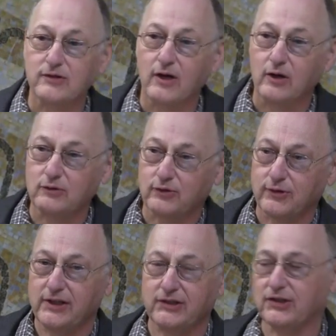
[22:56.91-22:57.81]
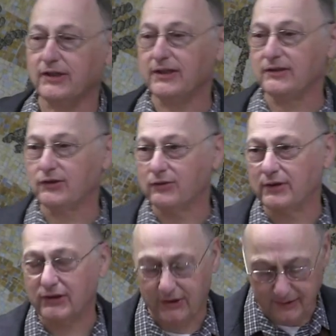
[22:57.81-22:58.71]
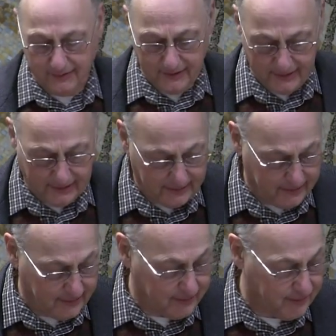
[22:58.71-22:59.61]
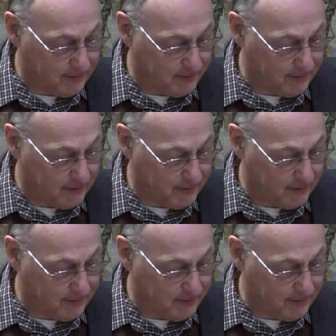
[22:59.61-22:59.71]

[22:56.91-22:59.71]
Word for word: known traditionally in Jewish uh,